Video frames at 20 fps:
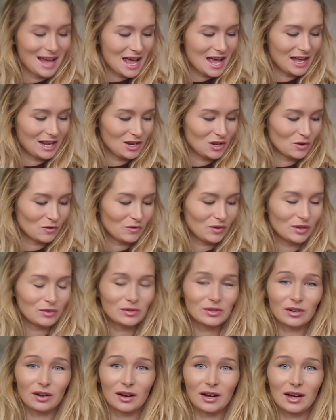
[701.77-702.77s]
any of you
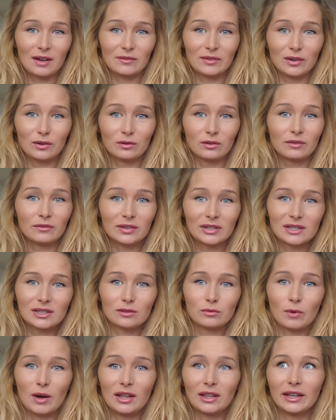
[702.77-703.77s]
start having all of this
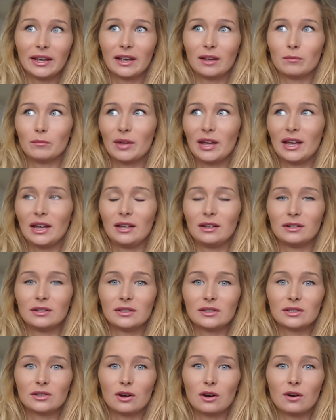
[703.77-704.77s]
swelling and pain
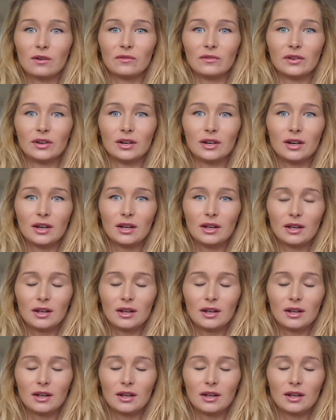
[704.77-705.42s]
and stuff, and